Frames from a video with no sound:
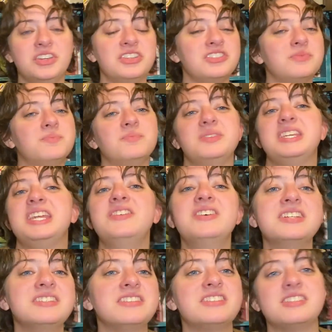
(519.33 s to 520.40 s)
to give
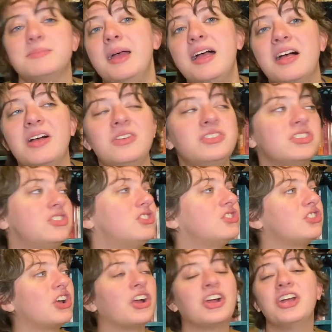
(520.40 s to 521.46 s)
us a spell to
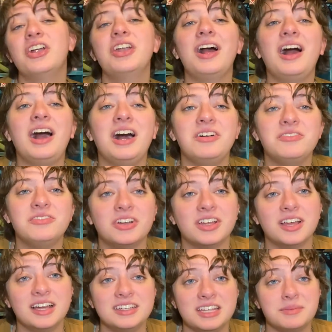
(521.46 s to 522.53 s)
turn off our
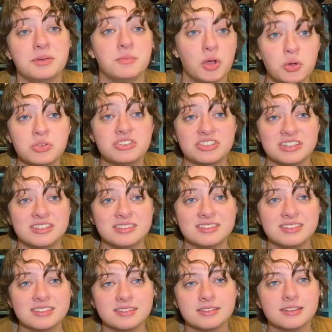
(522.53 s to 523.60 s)
goddamn
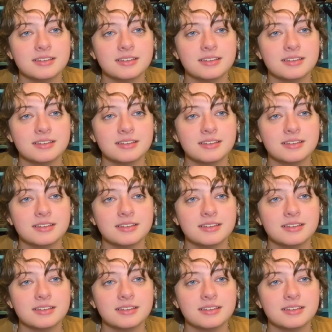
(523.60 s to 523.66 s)
emotions.